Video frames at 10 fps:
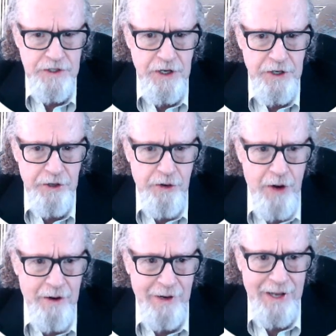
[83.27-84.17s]

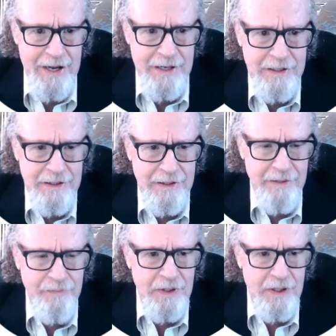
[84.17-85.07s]
underground lake.
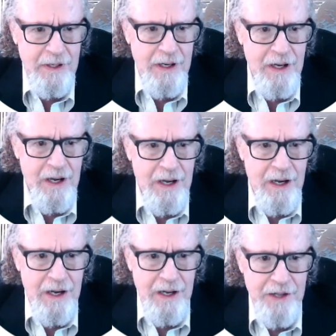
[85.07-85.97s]

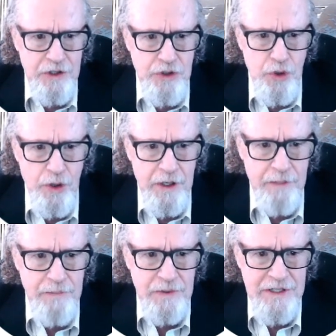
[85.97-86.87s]
The
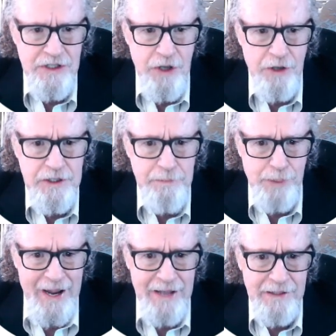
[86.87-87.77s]
Cholla desalting
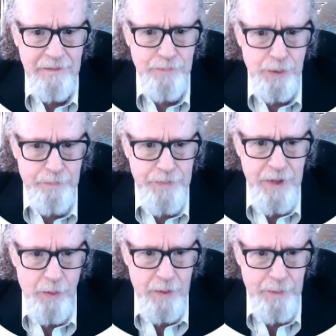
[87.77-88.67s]
plant
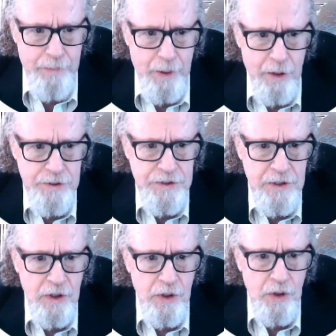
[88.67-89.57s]
that we propose
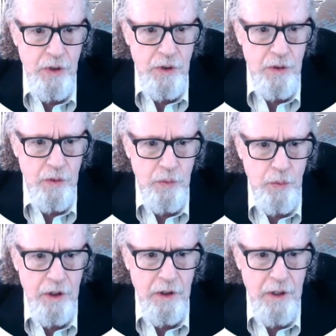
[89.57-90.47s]

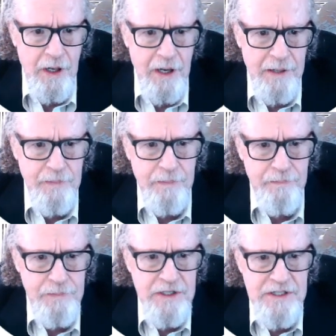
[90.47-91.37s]
will
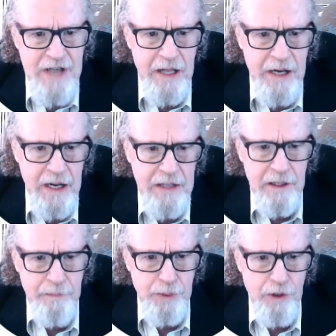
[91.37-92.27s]

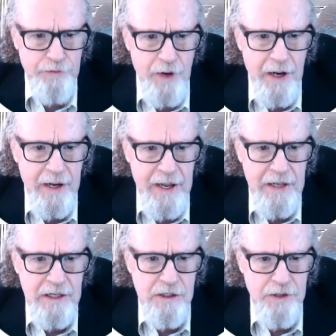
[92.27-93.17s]
desalinate and purify
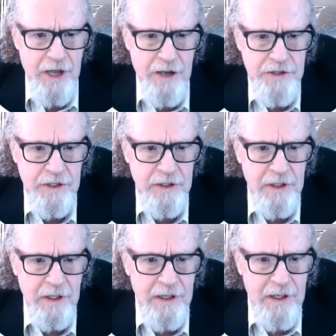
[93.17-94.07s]
82,000
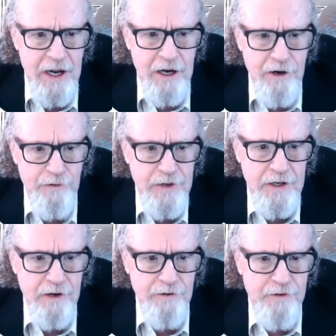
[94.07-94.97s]

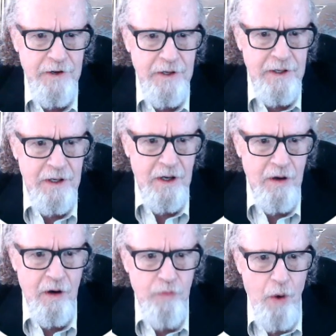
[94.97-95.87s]
acre-feet
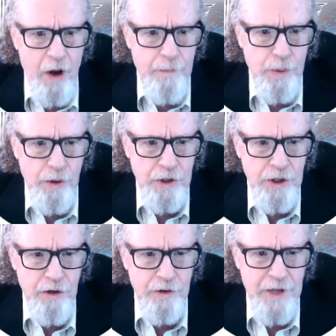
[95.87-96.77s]
of water per
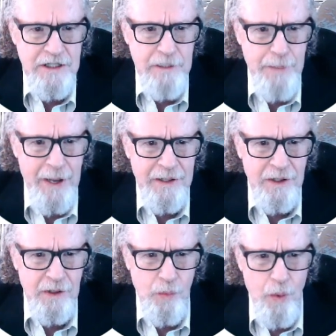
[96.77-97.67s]
year. That's about
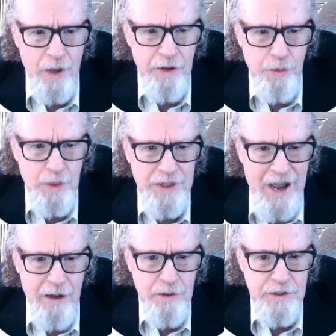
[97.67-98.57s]

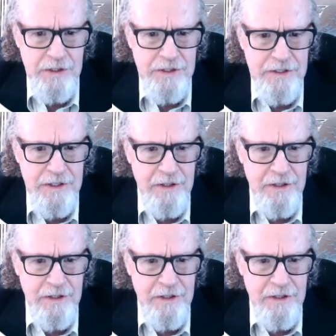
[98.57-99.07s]
1/3,000th